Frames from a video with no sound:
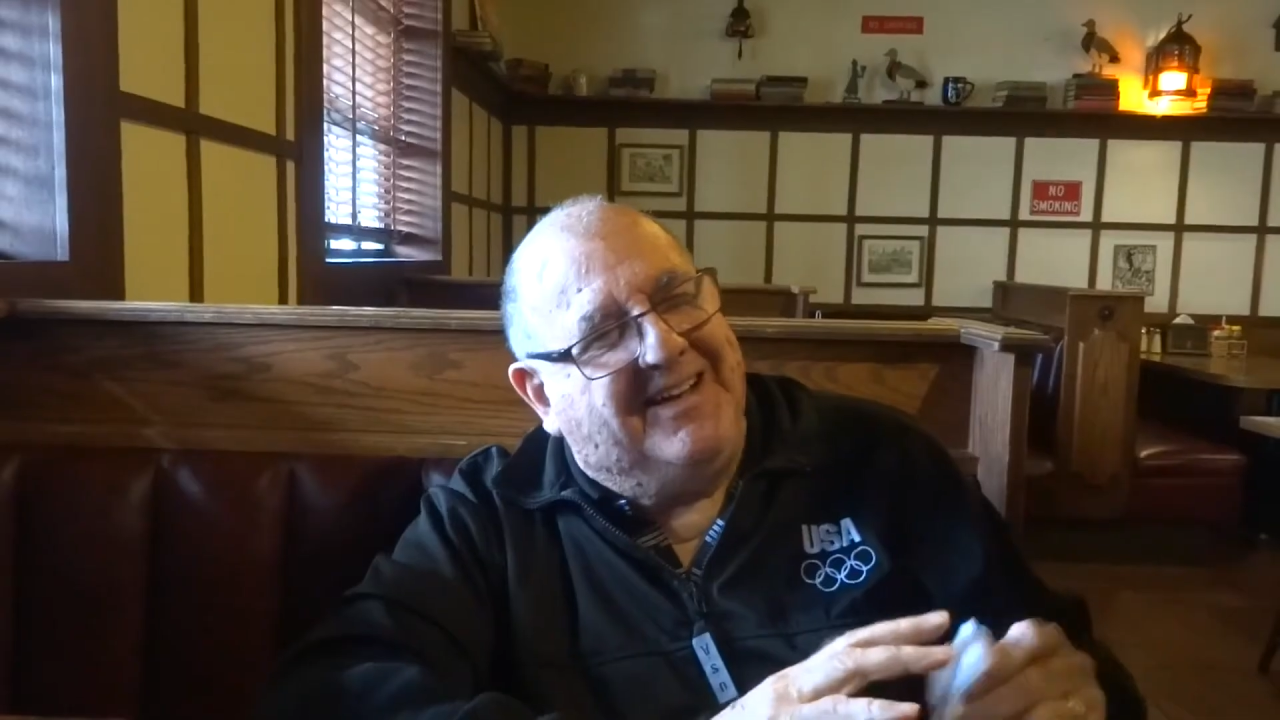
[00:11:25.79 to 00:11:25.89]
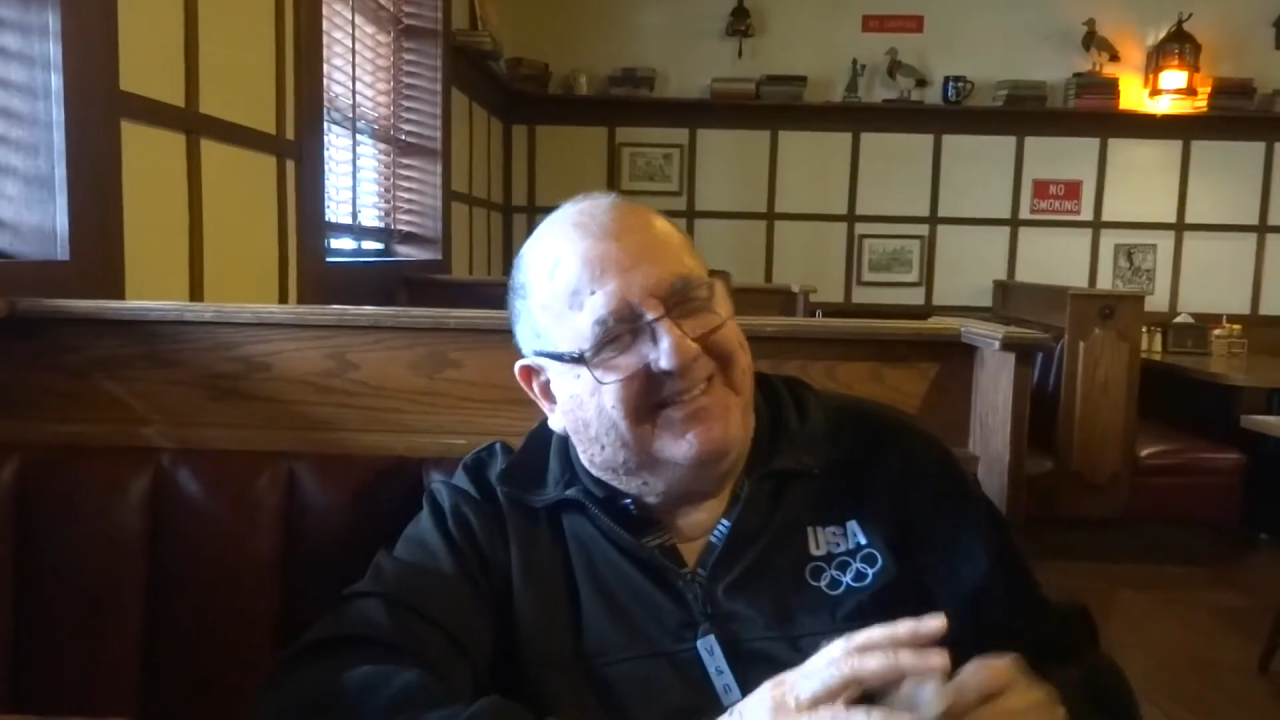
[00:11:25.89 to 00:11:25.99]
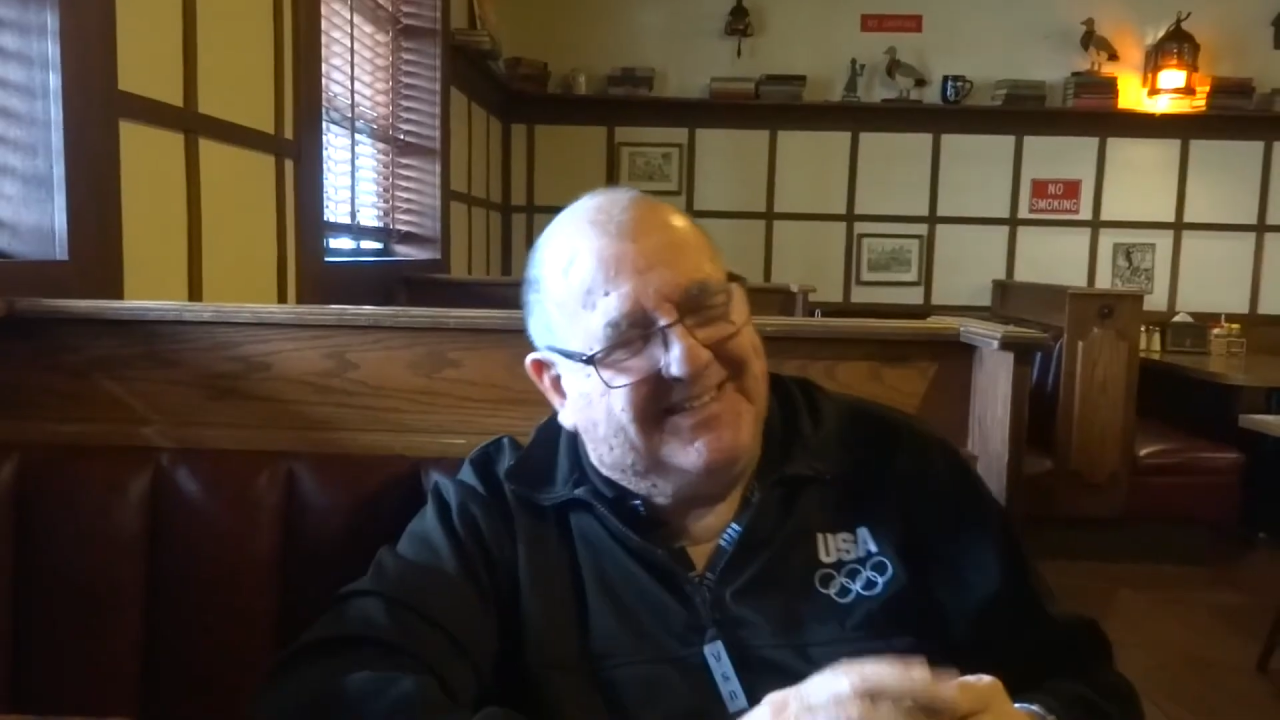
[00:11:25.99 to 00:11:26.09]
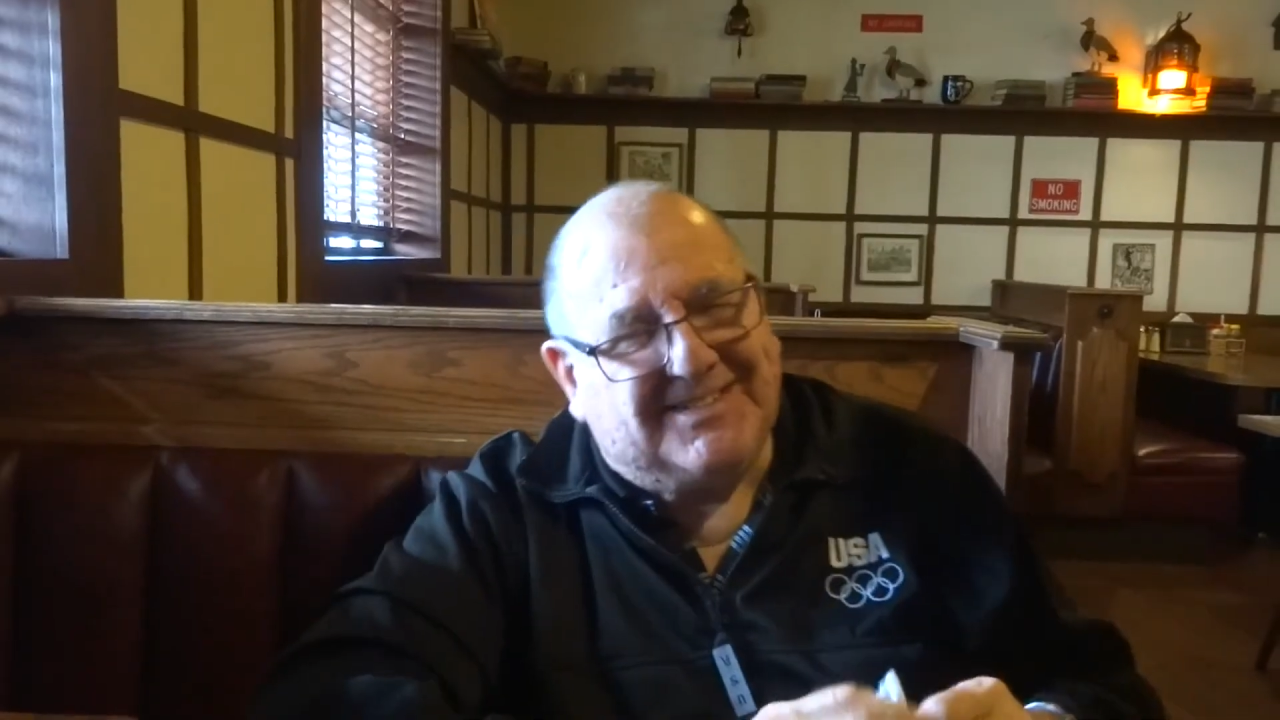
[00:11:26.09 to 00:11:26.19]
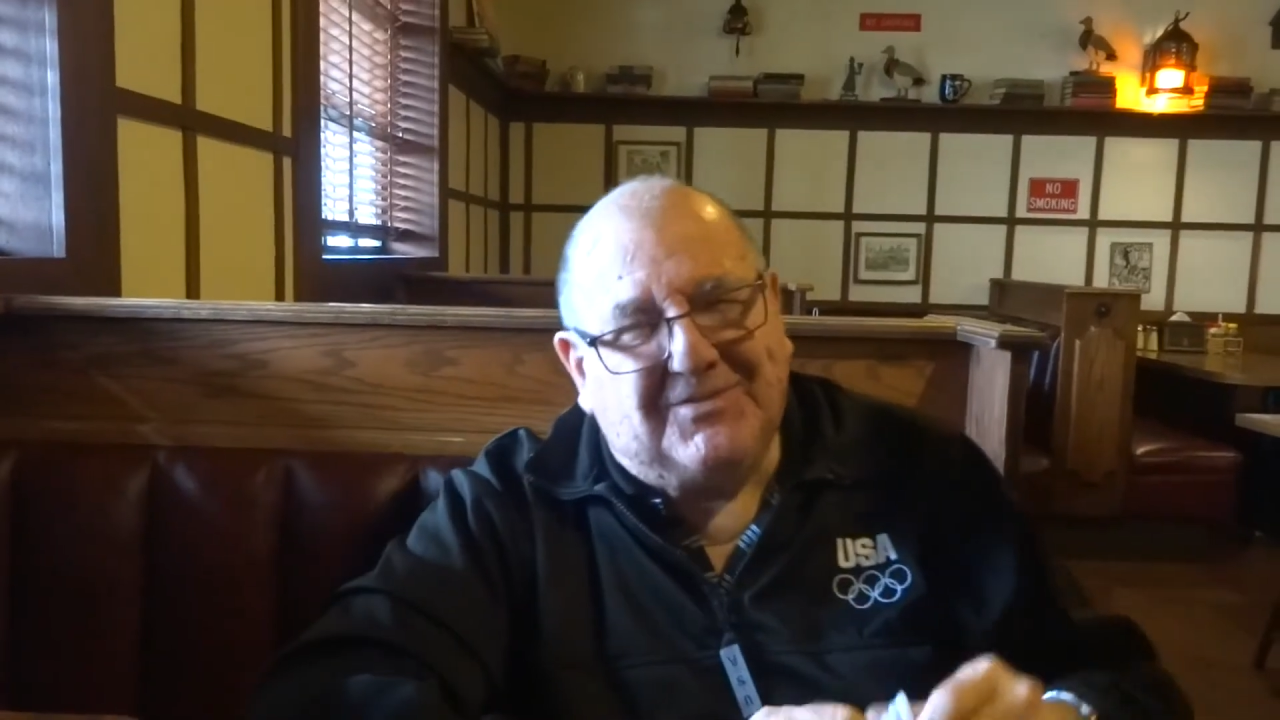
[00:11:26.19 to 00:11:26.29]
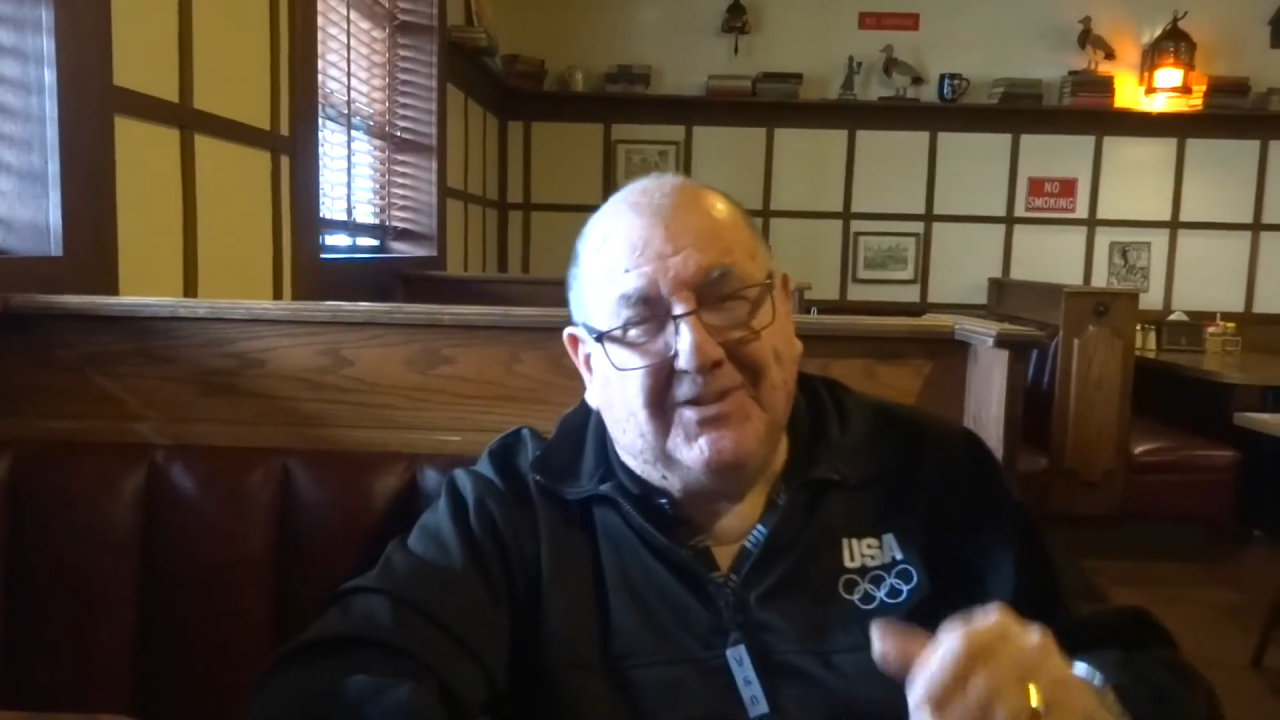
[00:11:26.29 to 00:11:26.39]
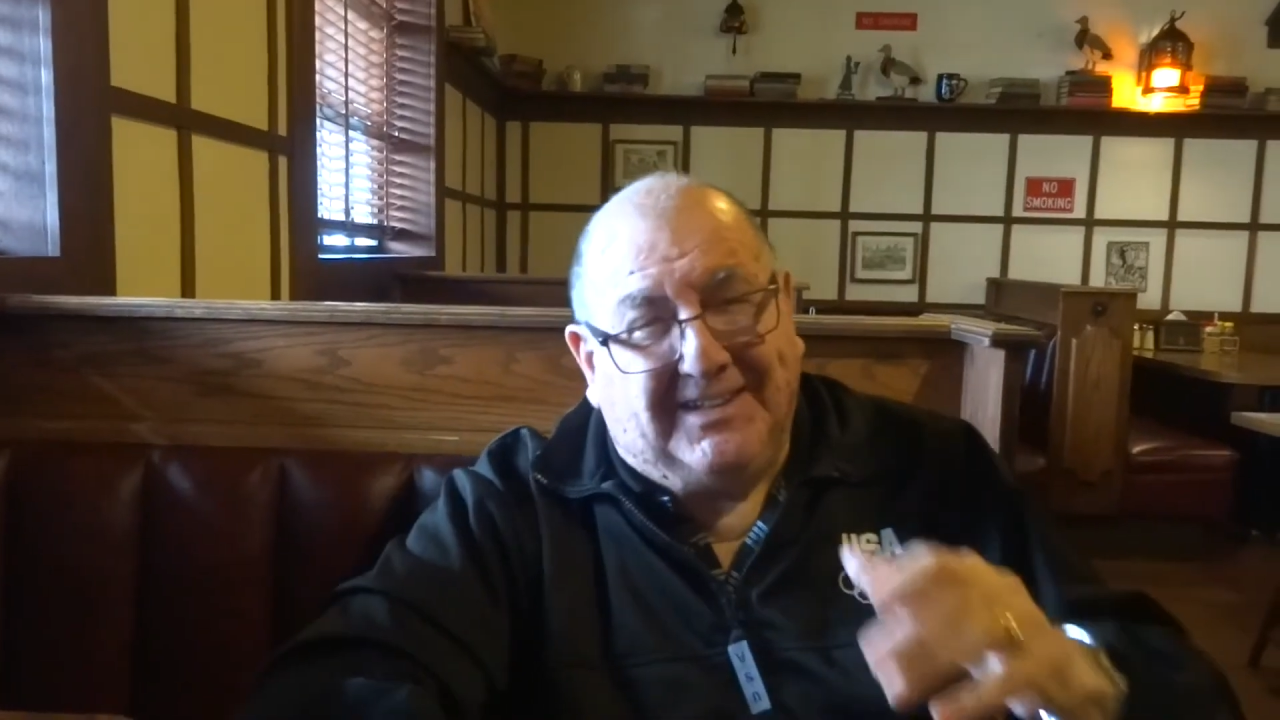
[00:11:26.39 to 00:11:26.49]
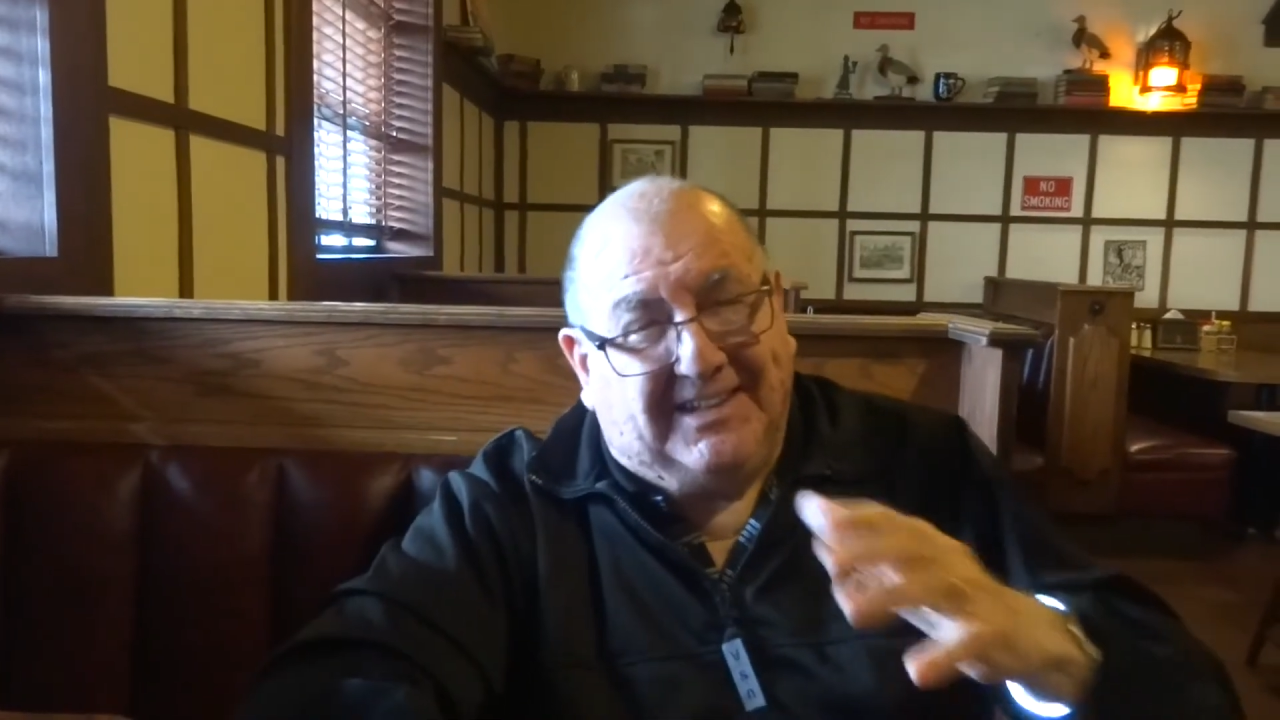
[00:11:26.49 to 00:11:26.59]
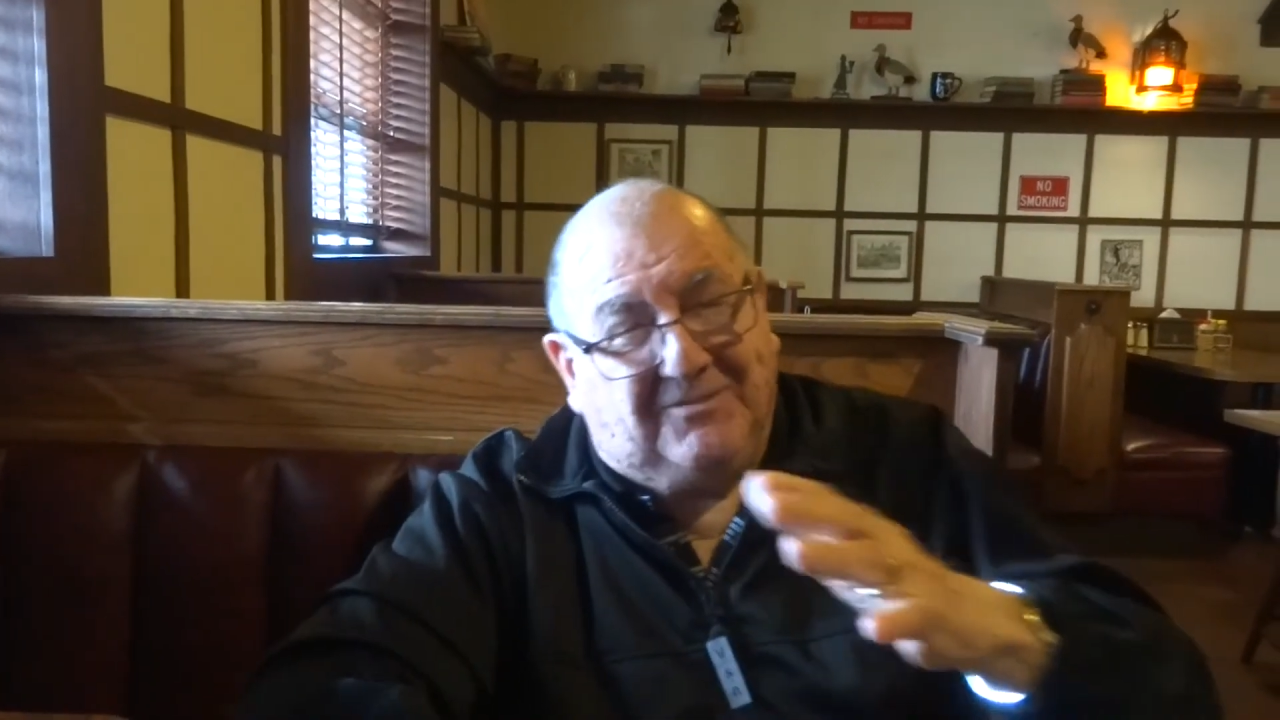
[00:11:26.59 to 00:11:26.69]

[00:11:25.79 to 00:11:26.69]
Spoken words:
This is really a